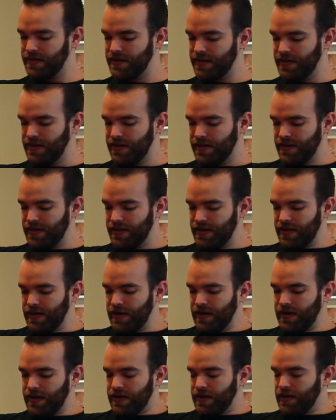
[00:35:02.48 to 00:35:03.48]

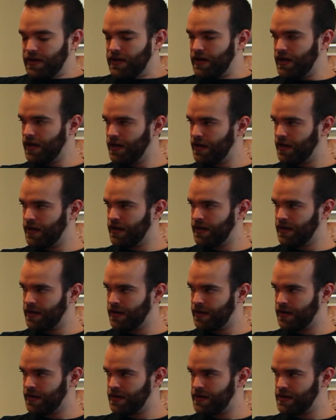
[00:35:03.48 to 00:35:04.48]

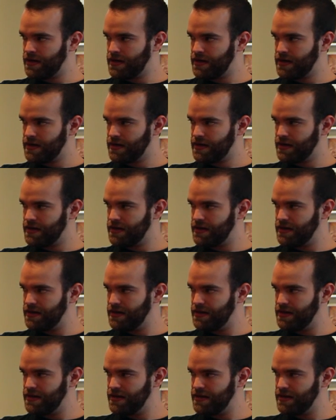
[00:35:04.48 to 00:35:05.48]

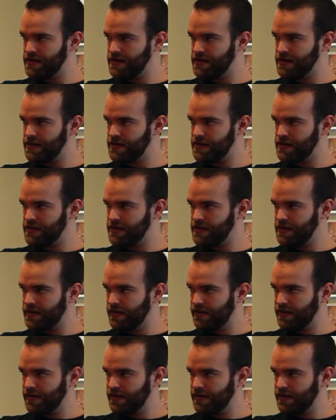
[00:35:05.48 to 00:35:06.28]
(silent)